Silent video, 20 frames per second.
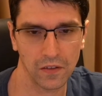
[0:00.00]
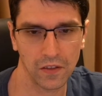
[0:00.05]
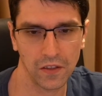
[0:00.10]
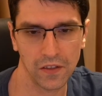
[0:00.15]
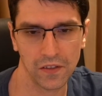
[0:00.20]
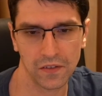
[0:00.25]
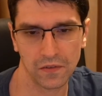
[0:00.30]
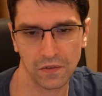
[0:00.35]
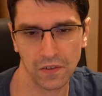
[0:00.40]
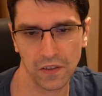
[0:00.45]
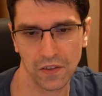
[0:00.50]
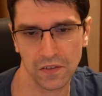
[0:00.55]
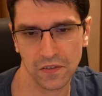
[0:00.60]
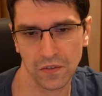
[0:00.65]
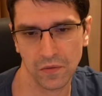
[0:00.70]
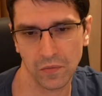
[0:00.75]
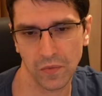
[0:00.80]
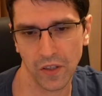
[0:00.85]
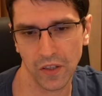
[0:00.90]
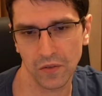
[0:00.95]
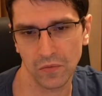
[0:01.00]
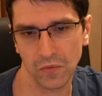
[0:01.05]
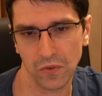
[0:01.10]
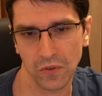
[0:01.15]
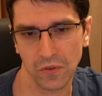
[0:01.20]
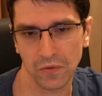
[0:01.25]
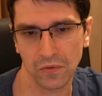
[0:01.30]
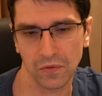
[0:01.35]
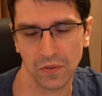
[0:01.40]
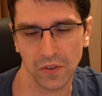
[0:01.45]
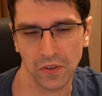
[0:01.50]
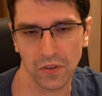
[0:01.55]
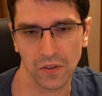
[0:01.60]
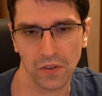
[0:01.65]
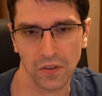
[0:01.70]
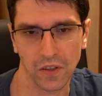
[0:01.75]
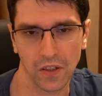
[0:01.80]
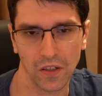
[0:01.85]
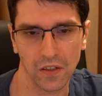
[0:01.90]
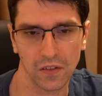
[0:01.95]
e3 is the main move,
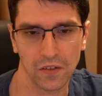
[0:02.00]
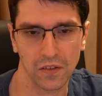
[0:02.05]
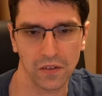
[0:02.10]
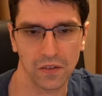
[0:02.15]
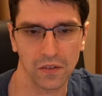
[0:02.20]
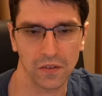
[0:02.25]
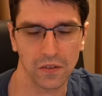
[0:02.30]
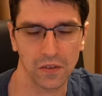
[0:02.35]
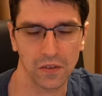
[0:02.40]
and